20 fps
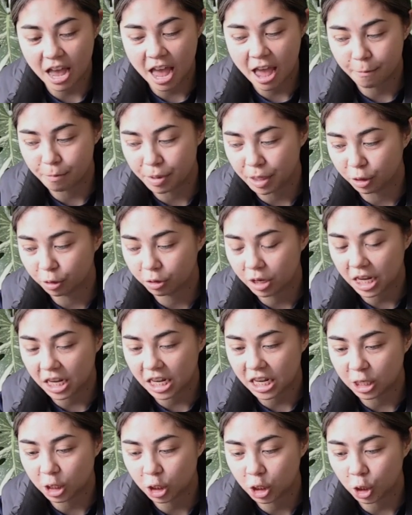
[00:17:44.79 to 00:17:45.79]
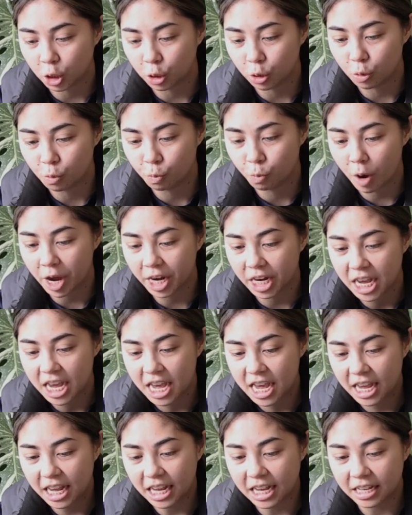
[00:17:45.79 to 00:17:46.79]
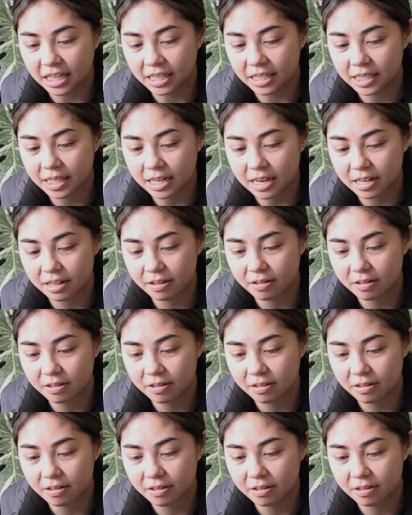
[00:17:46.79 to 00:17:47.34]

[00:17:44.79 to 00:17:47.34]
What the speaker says: have been looking into what is